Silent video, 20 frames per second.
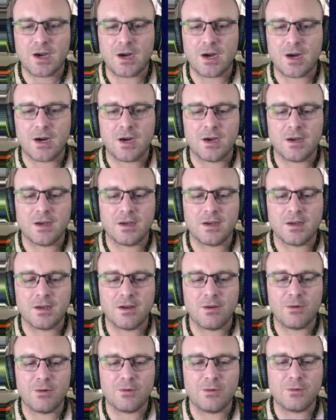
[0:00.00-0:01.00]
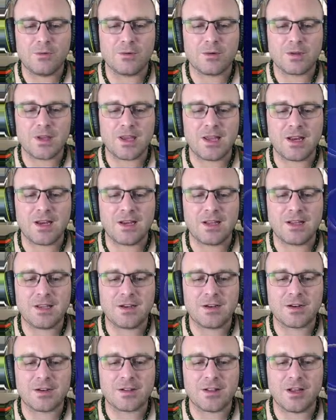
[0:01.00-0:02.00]
Oh, kitty,
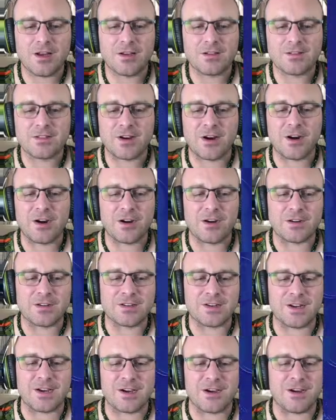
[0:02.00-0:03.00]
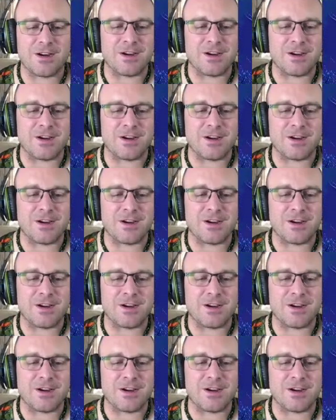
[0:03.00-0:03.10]
your claws hurt. Oh my